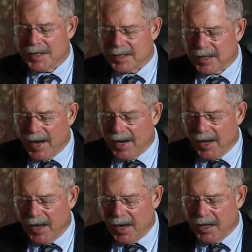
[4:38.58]

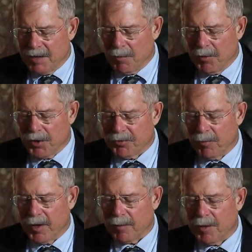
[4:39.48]
skyline, if approached
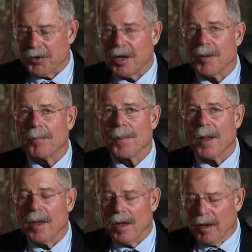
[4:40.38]
from Lake Michigan,
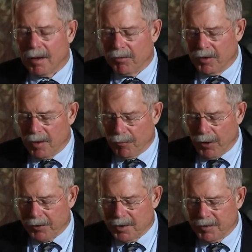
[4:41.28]
gives the
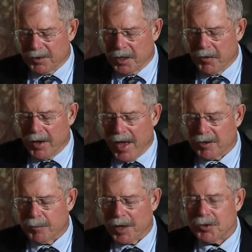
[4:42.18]
impression of a city that had
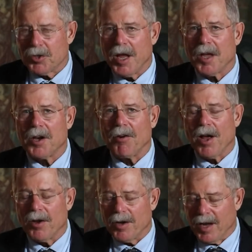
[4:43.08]
its picture taken
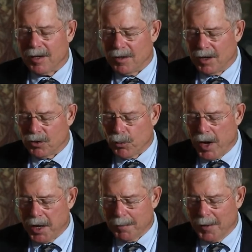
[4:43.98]
around
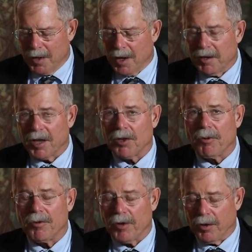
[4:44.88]
1920, and liked the
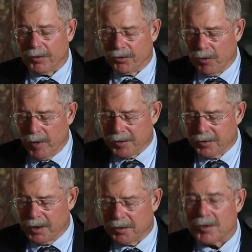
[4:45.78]
results so
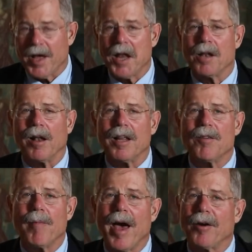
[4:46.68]
much, it decided to
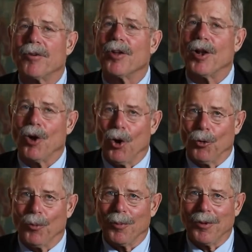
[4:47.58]
leave matters alone."